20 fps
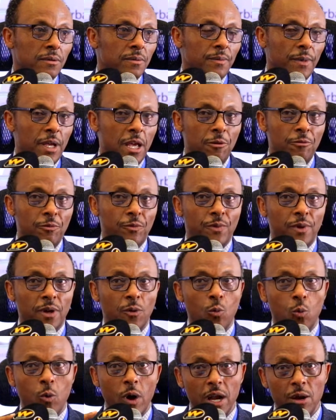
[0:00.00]
If
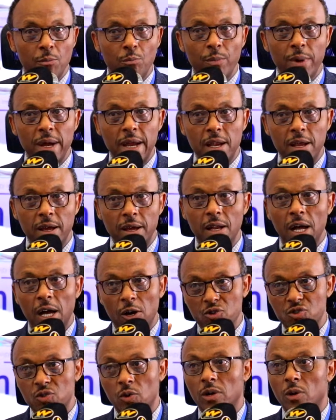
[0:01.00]
1 million
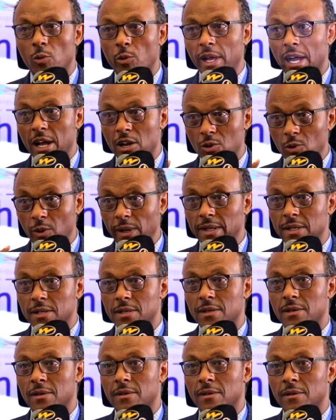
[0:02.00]
household we can do it
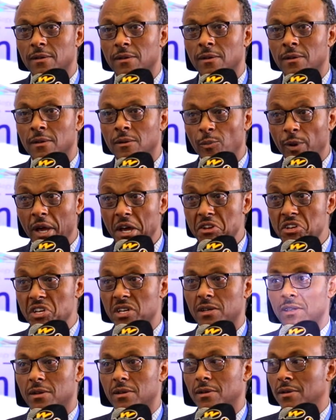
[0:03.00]
per
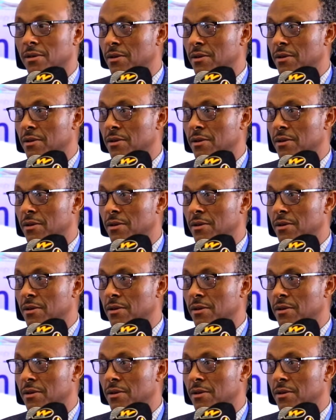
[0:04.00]
year,